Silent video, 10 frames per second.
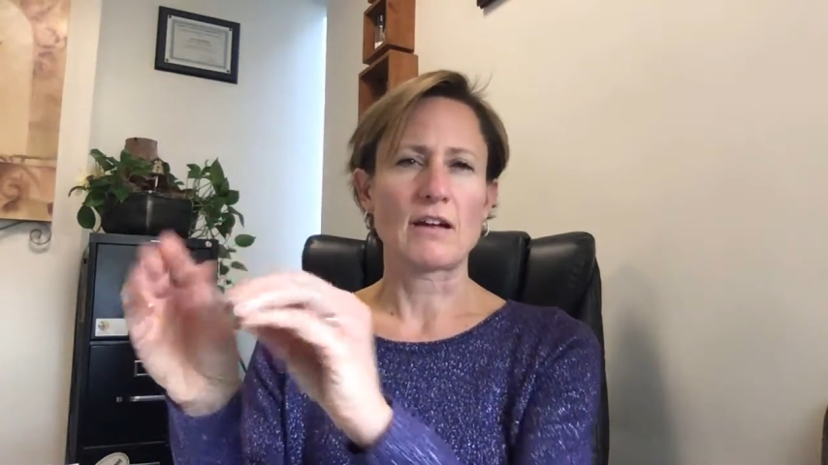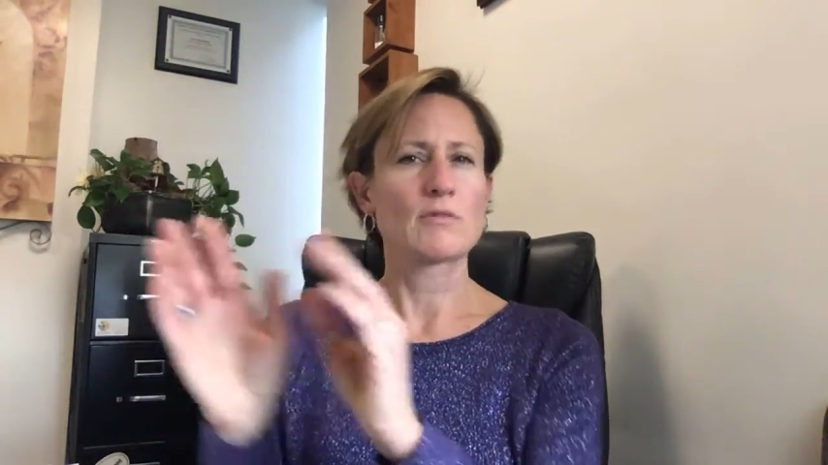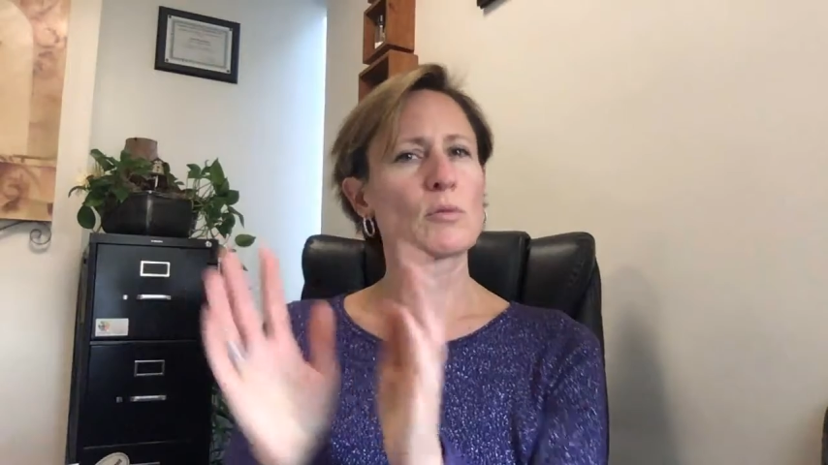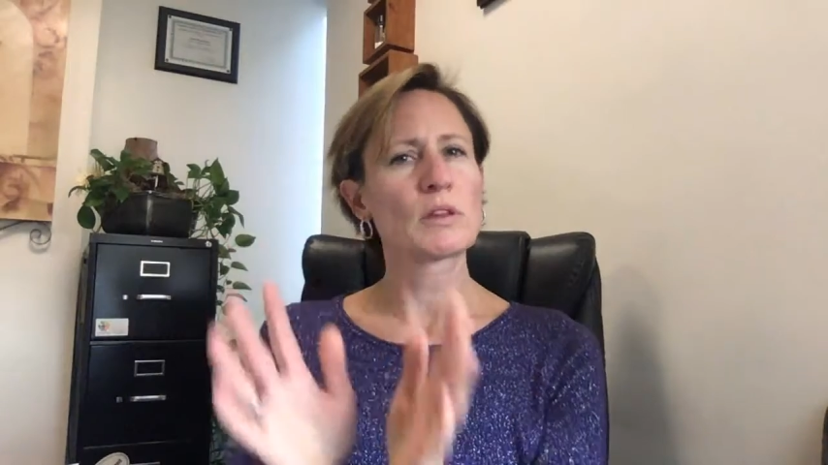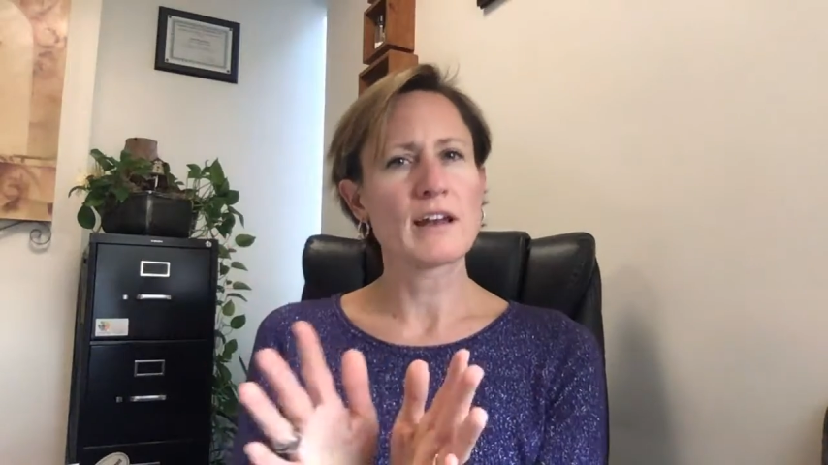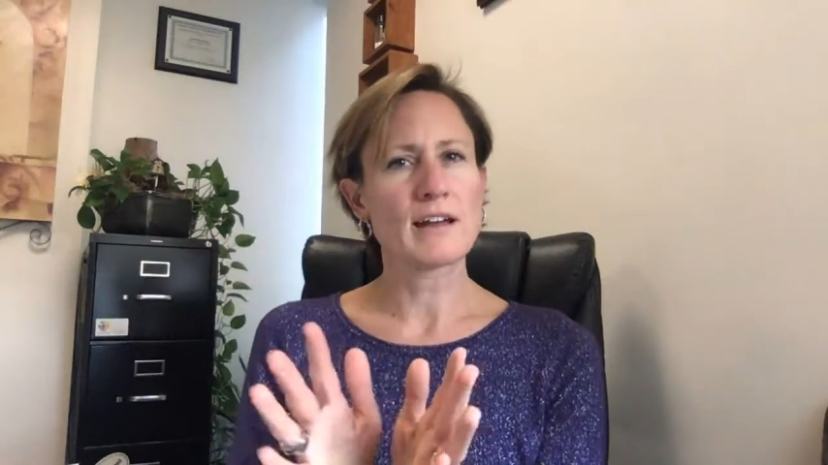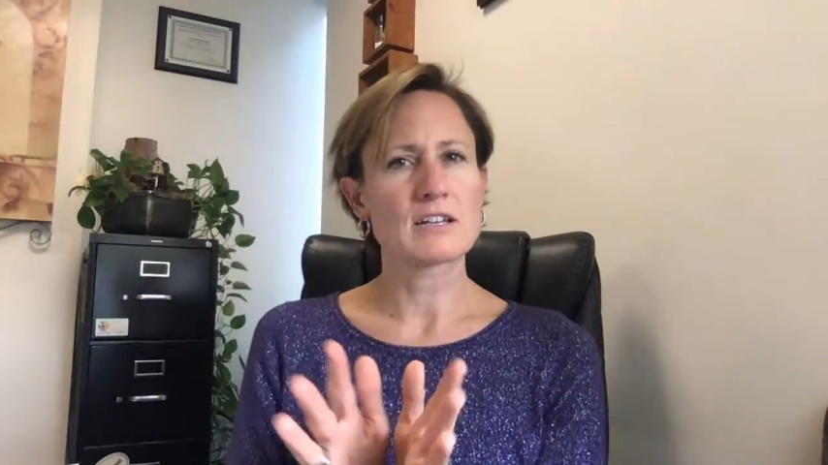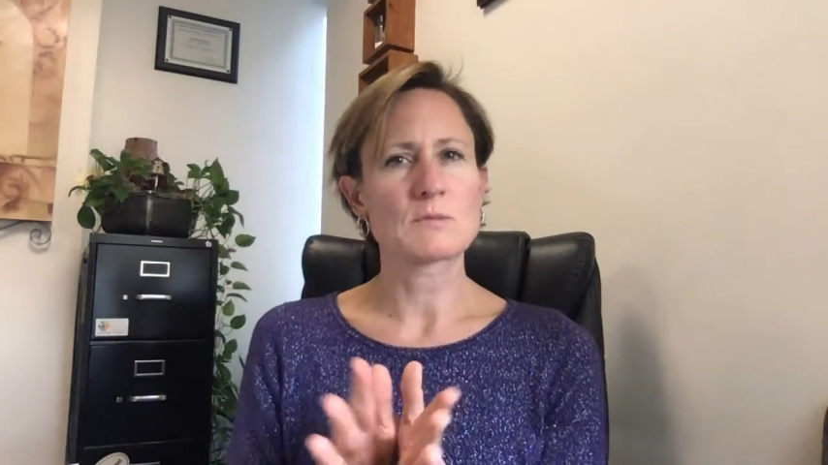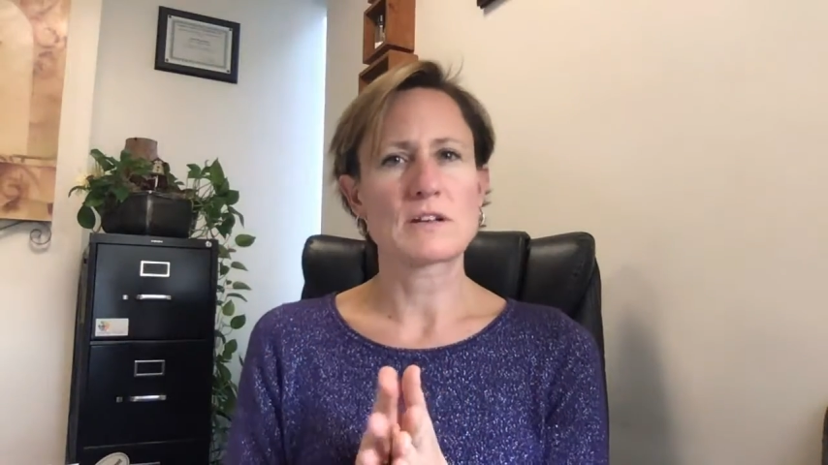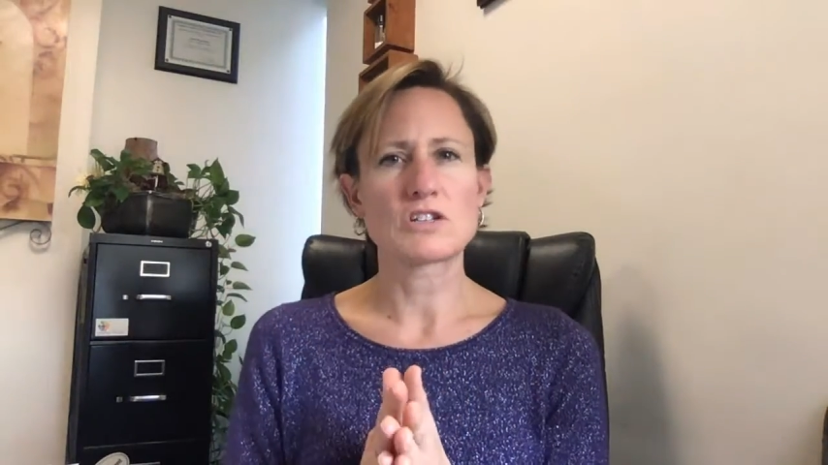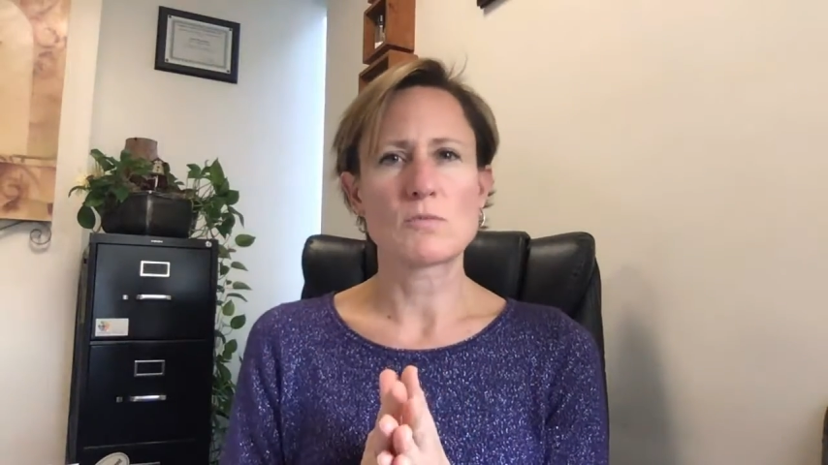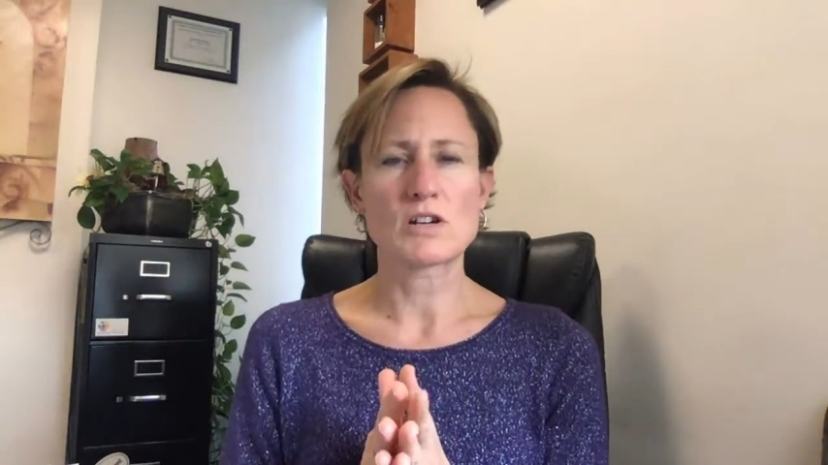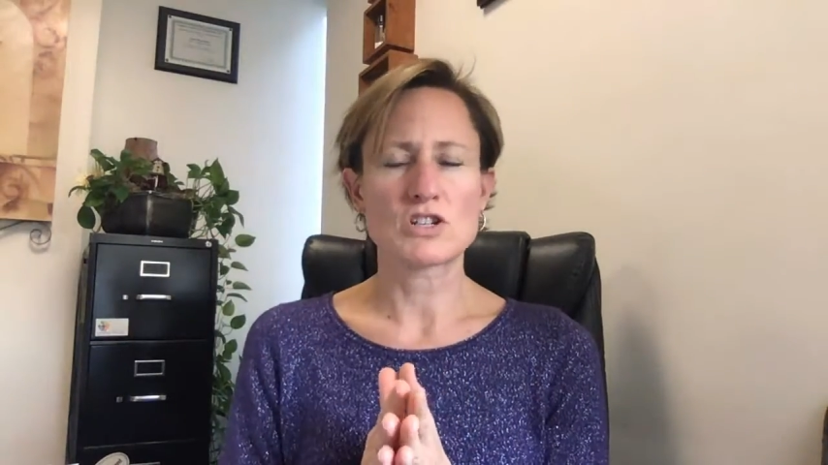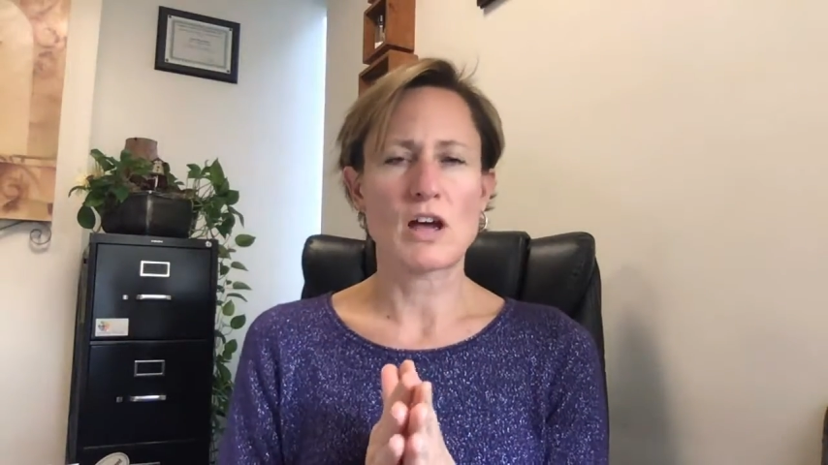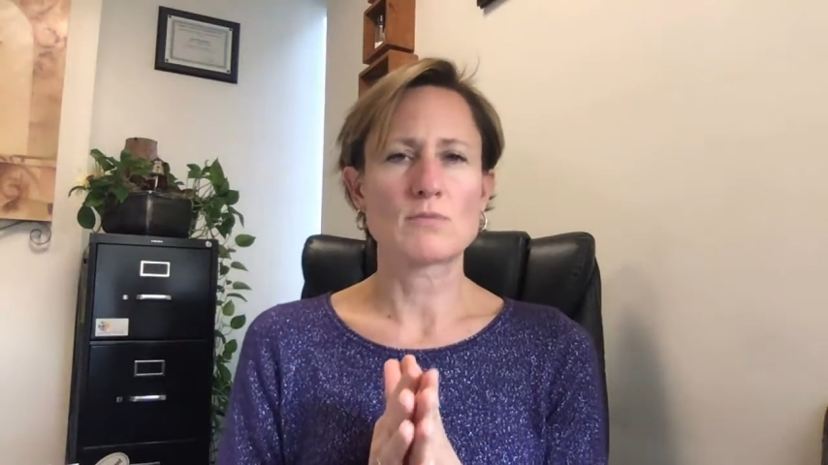and we're really not going to spend too
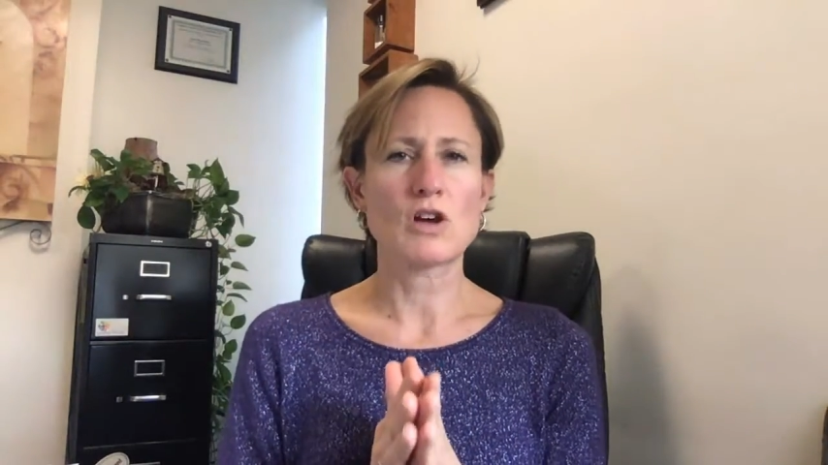much time